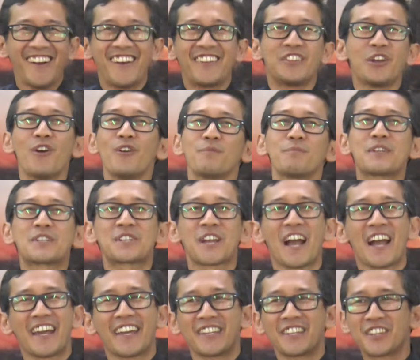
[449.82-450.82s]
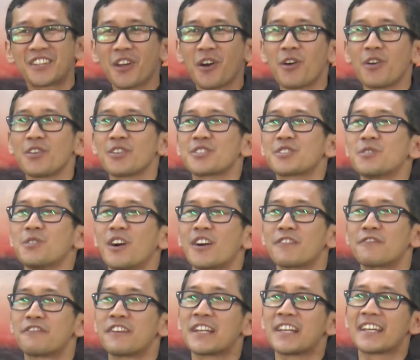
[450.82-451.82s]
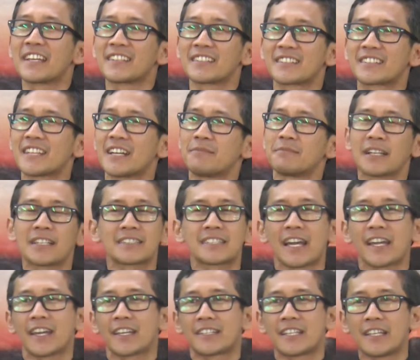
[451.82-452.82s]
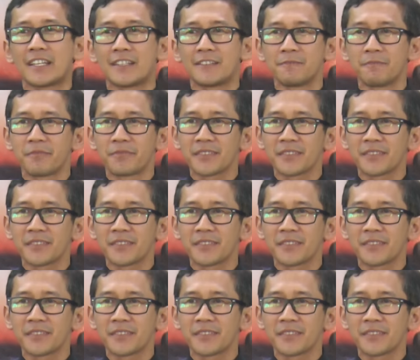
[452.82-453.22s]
don't be shy. Those who are feeling some anxiety,